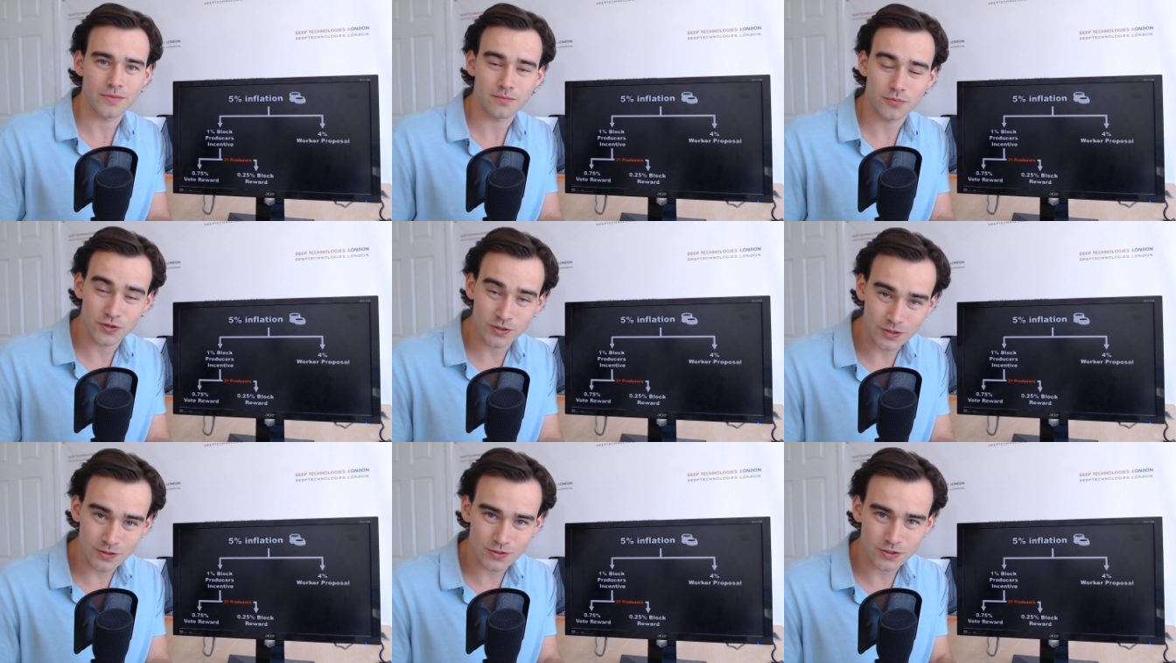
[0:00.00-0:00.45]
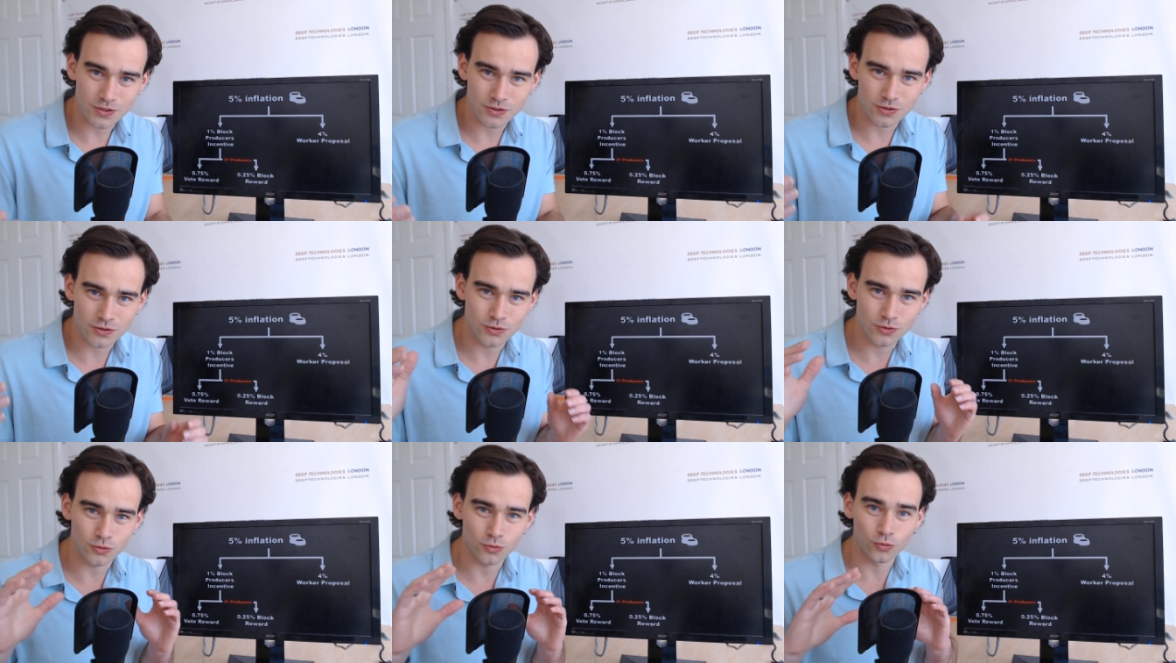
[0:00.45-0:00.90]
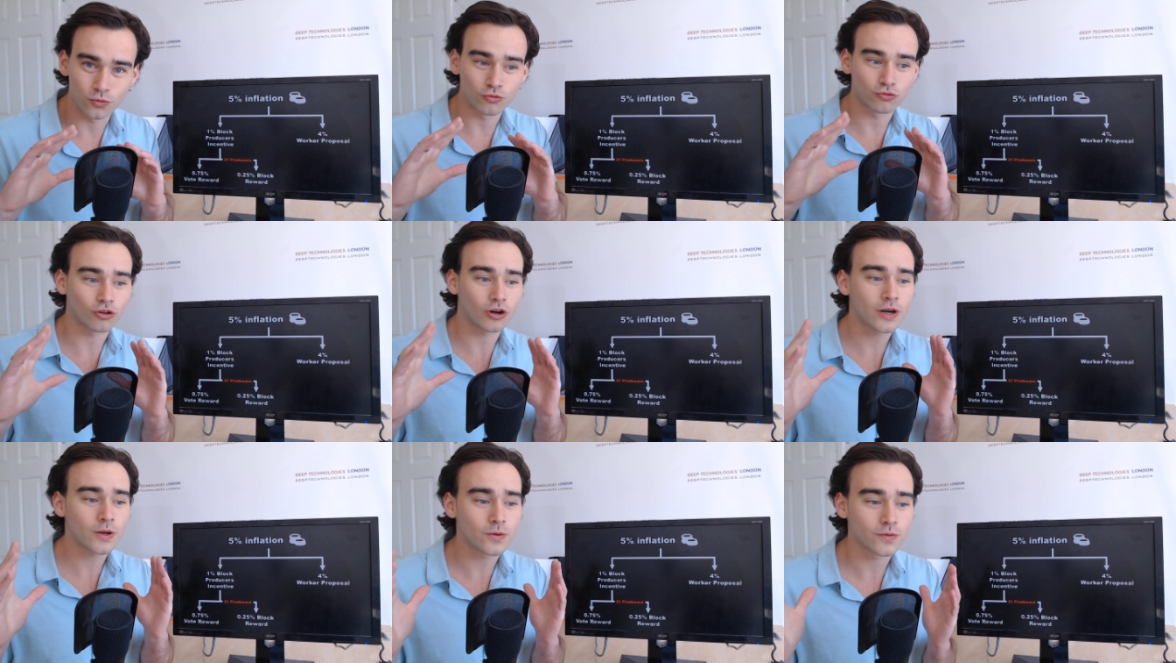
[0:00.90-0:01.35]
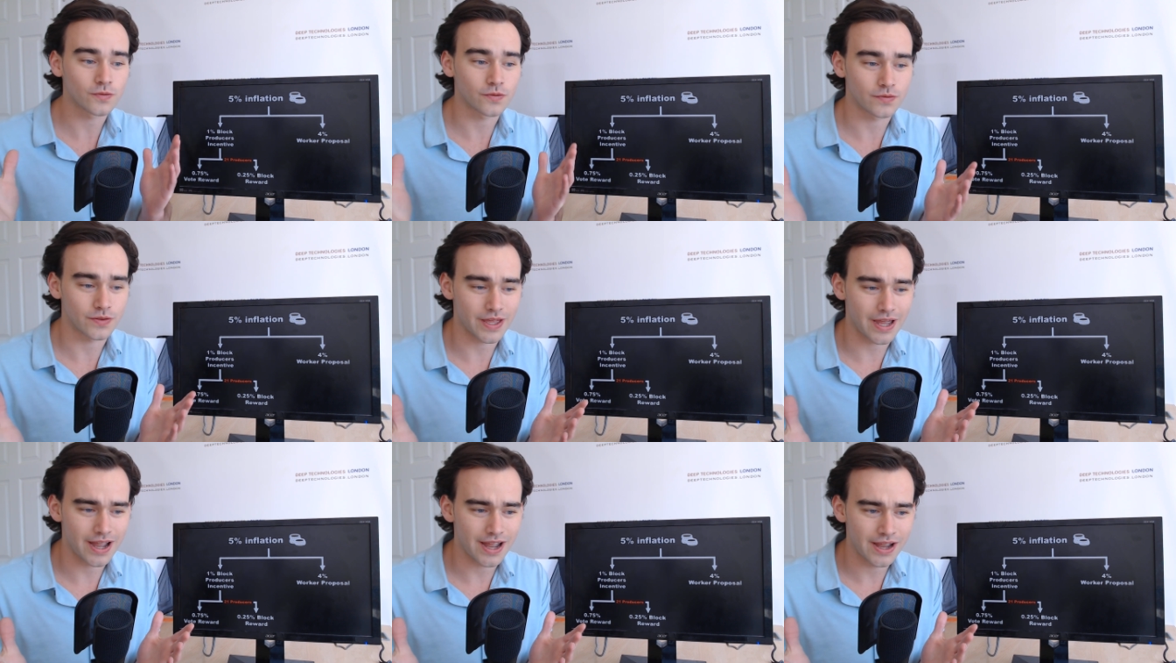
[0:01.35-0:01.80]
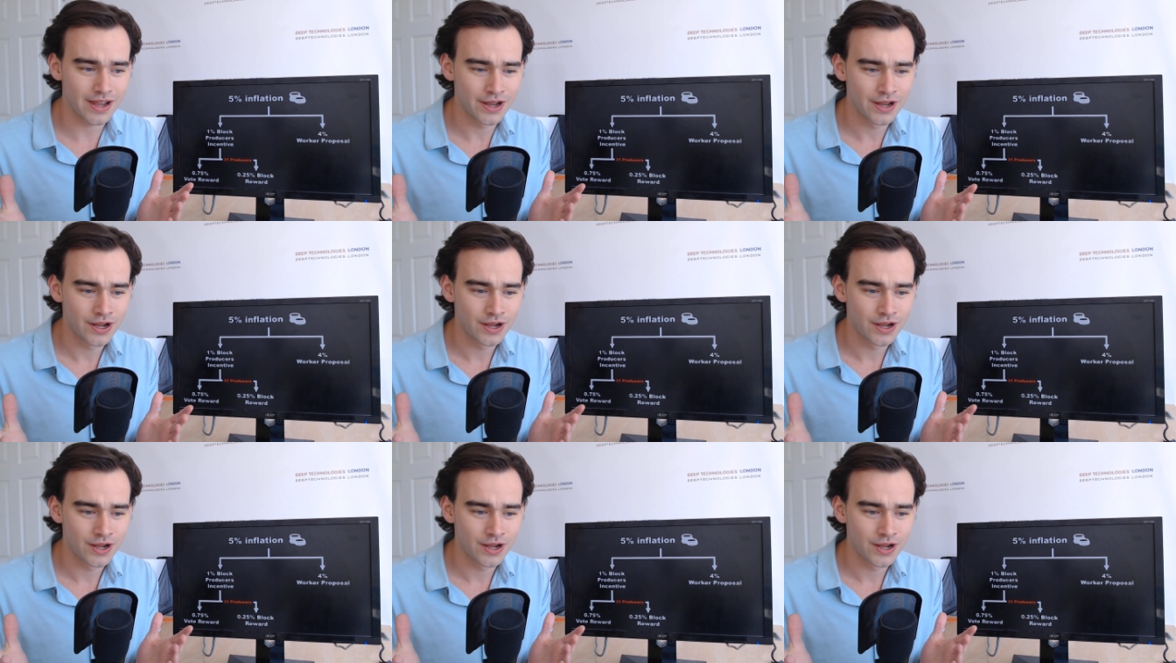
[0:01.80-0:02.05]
producers could all run off of that.